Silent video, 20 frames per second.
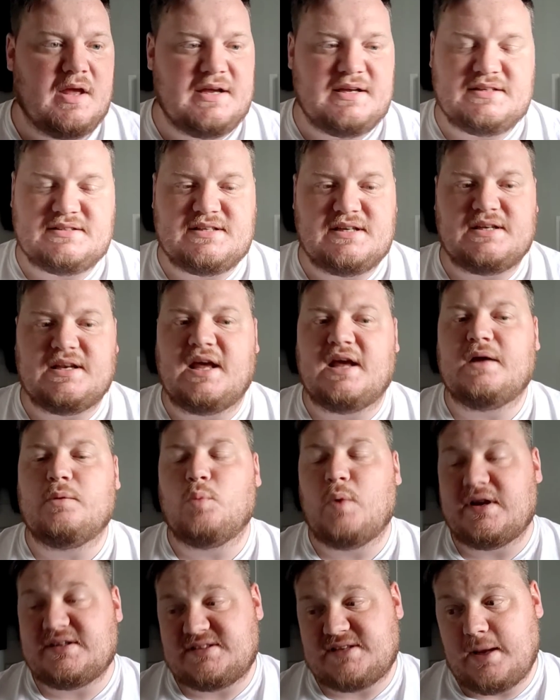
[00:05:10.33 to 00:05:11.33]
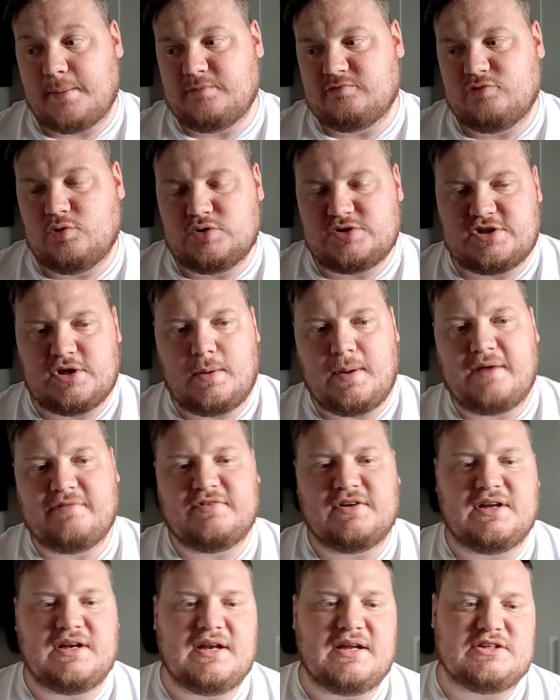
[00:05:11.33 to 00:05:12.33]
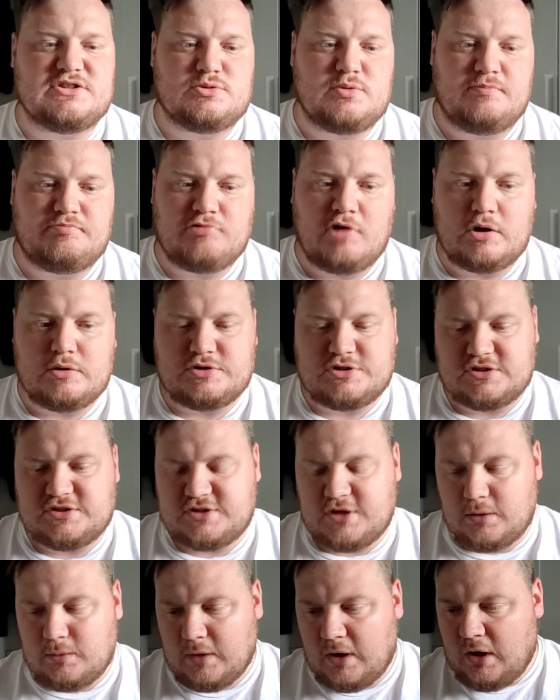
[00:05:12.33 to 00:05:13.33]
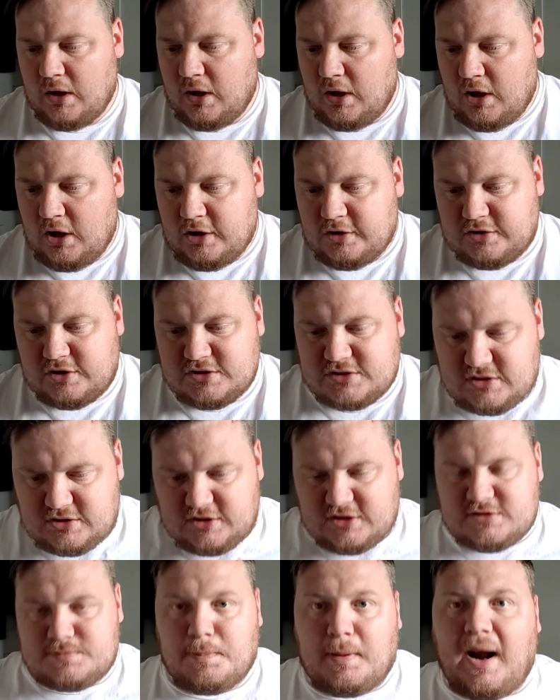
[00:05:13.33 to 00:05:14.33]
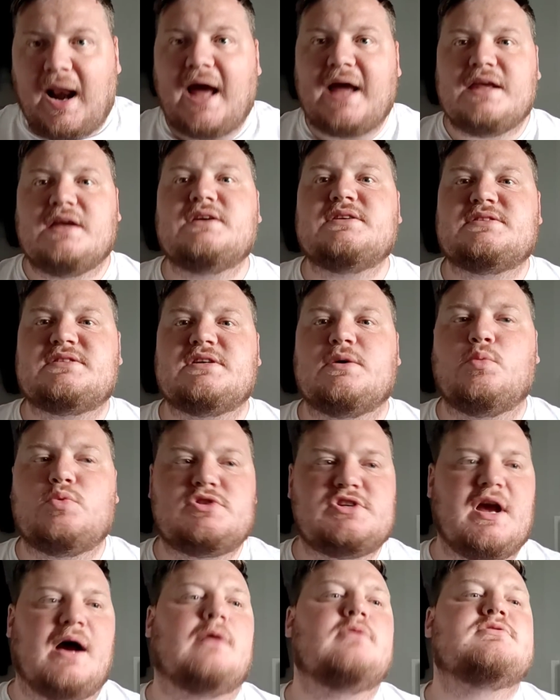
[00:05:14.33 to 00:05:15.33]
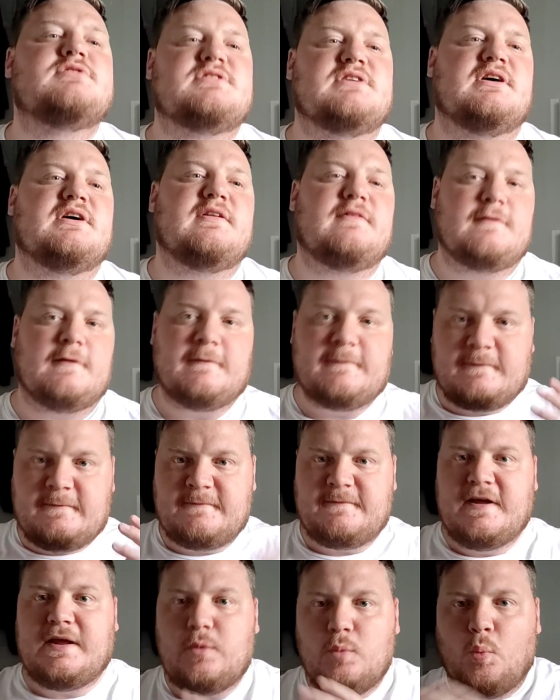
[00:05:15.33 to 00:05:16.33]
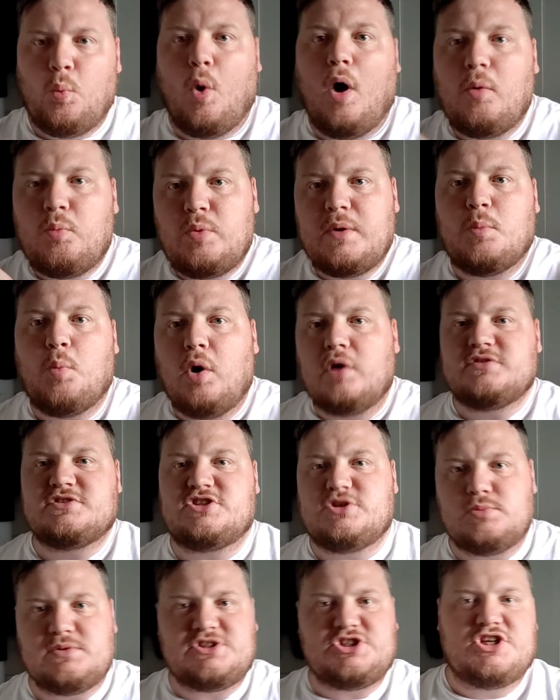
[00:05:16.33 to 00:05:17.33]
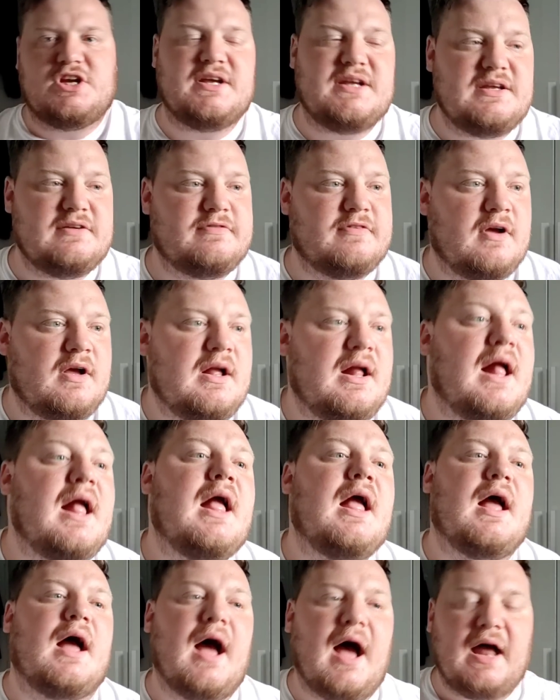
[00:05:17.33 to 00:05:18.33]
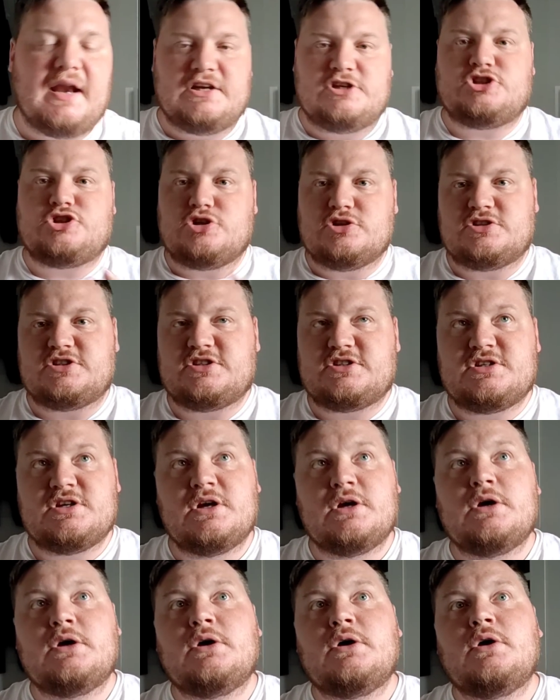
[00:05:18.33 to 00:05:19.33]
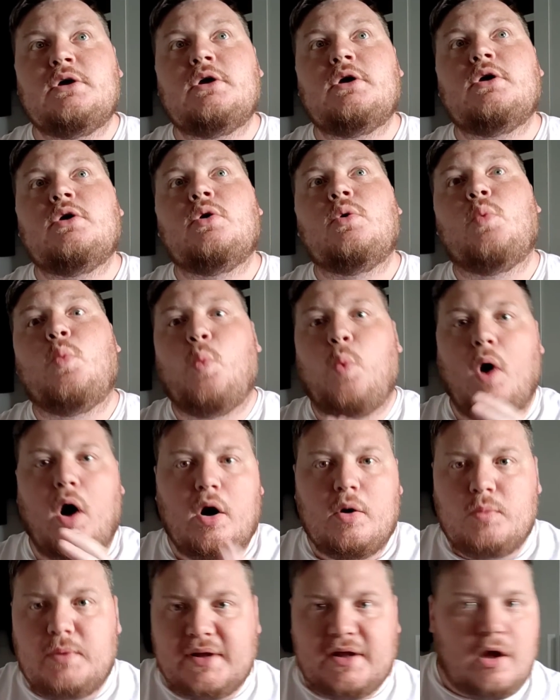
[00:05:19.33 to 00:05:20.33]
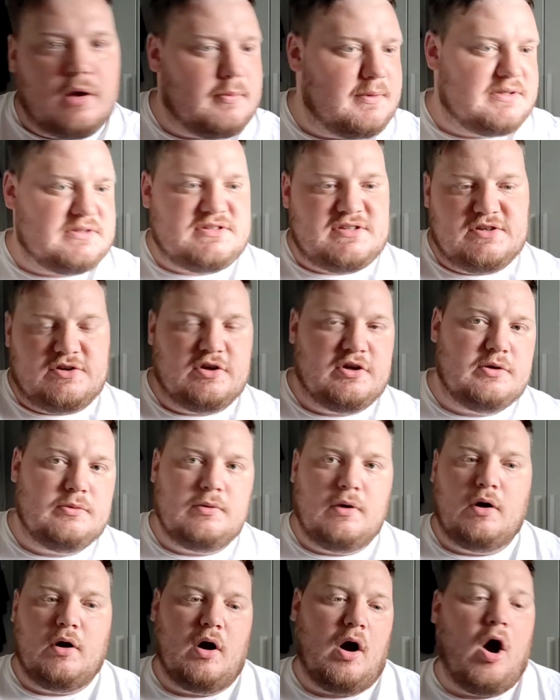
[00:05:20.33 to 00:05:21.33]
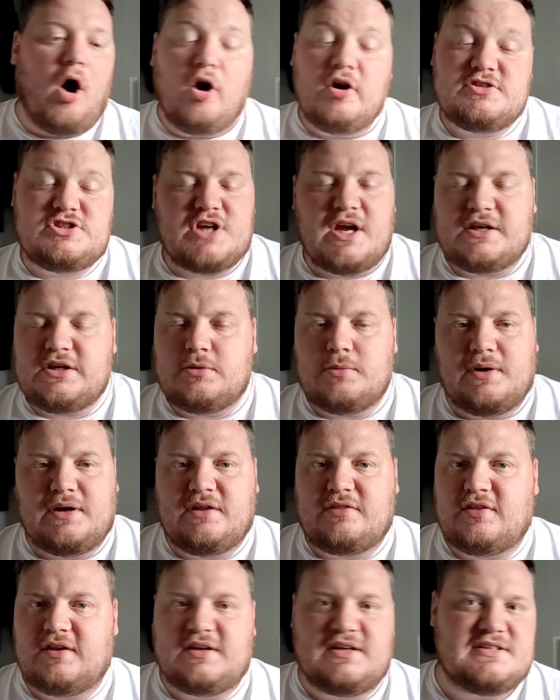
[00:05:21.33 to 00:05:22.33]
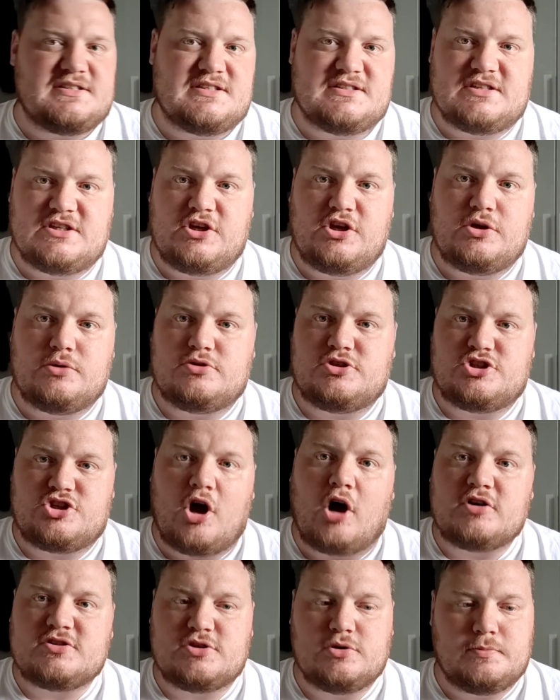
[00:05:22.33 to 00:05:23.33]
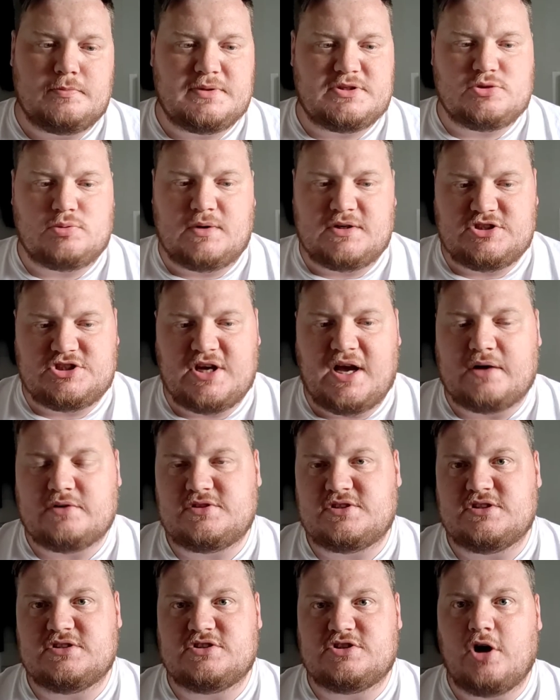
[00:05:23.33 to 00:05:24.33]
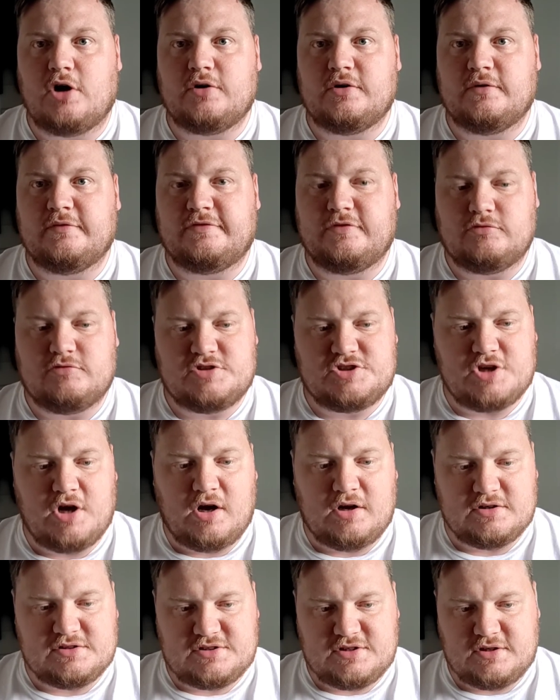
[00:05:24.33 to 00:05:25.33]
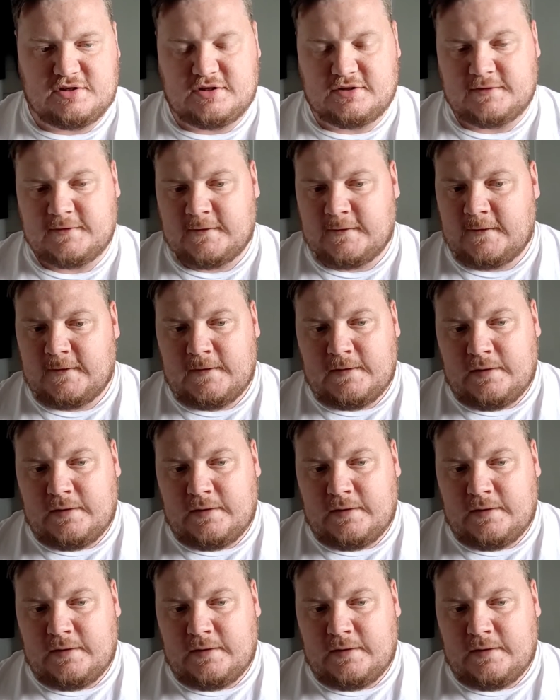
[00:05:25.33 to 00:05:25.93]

He's in there. West Ham are also heavily linked with Broja. So there's players at Chelsea that fit what we want to achieve. And it's just, what are we going to do? I genuinely think this is a huge toss-up between Chelsea and Tottenham for Richarlison. And